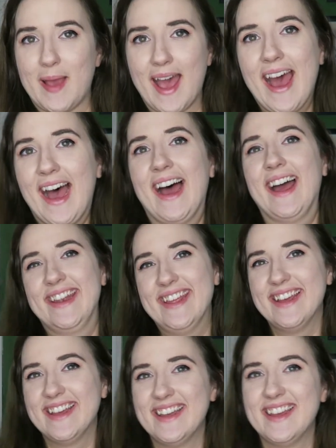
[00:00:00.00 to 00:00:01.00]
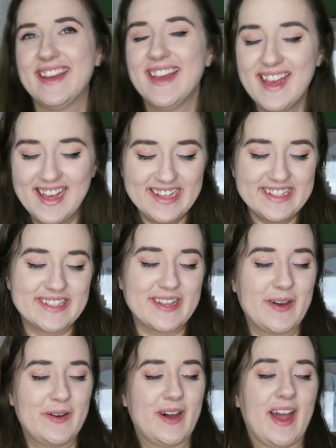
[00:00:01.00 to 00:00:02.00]
bad.
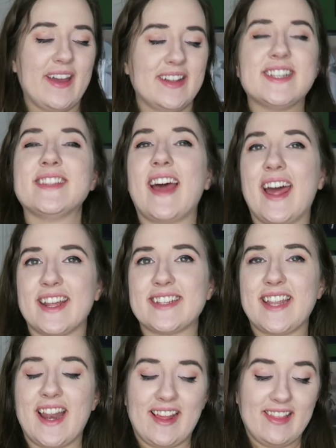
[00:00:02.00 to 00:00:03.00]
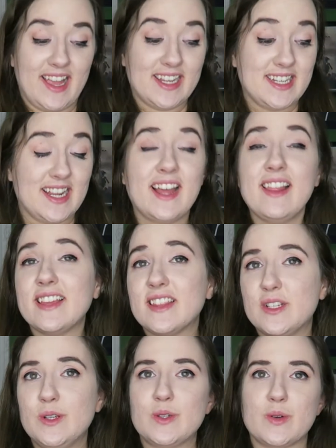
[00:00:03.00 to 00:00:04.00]
so I, to that extent, I liked it. I liked
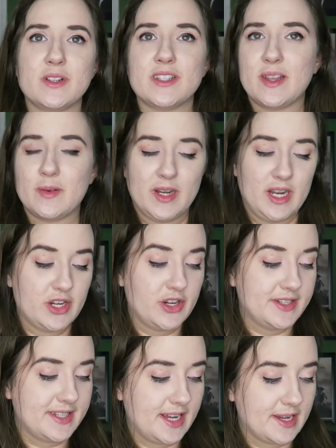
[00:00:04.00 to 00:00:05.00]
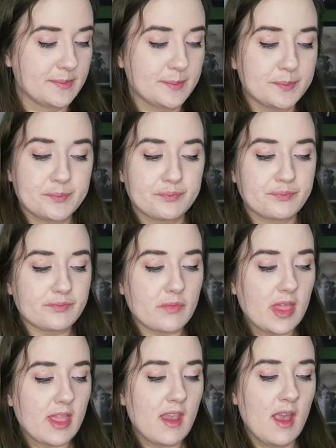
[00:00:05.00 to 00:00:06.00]
the two shorts. They were interesting.
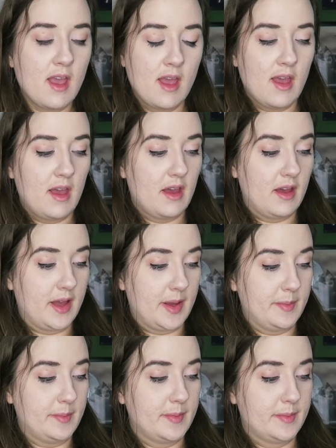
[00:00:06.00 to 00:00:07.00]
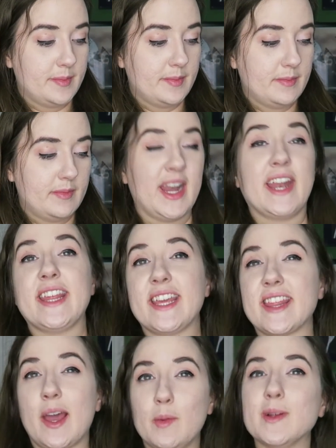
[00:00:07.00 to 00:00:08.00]
Um, and I
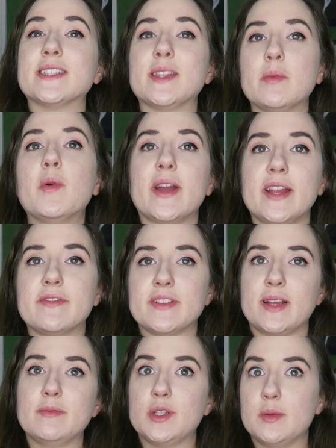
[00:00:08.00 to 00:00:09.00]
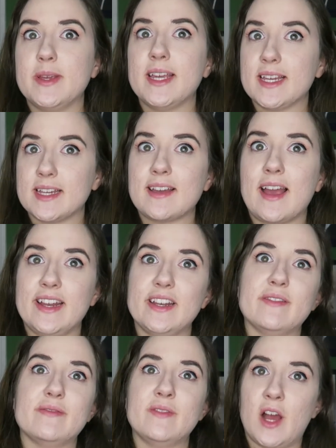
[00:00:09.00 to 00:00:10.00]
think that was the point for them to be
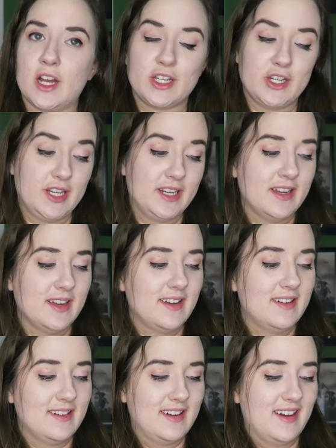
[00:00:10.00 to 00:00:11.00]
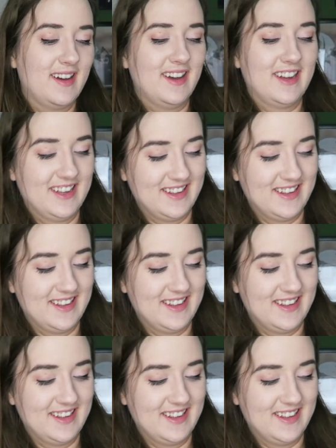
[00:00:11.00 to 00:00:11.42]
kind of not good. Uh,